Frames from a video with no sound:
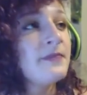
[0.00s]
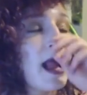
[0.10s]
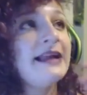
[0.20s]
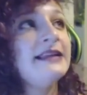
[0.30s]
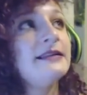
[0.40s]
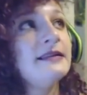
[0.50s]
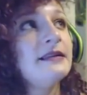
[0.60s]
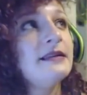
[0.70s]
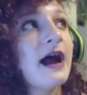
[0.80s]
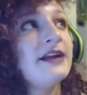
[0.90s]
I
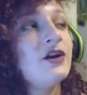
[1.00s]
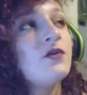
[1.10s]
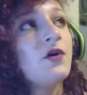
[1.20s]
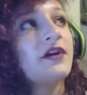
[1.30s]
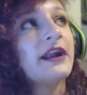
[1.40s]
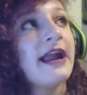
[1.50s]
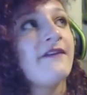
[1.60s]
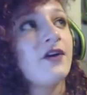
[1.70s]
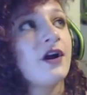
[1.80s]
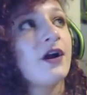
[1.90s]
I don't know that I
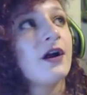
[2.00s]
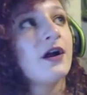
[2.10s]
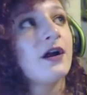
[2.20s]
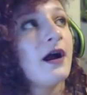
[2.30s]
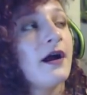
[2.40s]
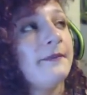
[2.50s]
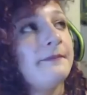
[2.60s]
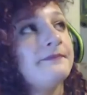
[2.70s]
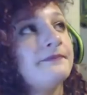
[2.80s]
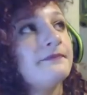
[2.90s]
ever um,